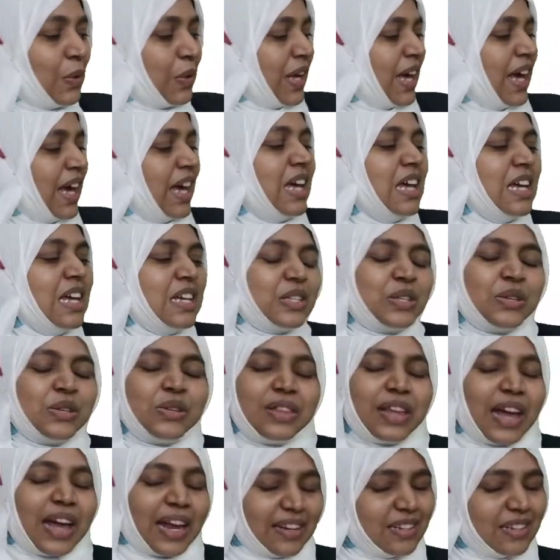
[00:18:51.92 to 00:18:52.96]
Okay, so
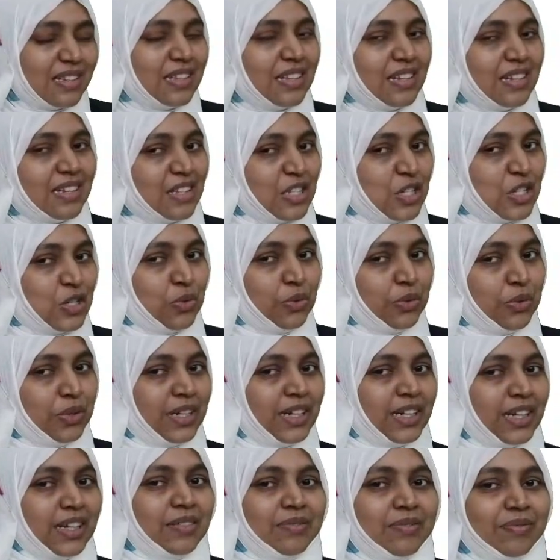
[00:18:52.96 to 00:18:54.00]
that is the
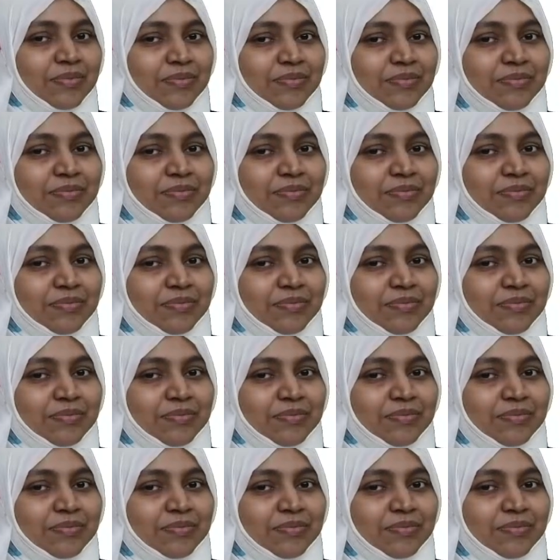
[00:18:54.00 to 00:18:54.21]
story.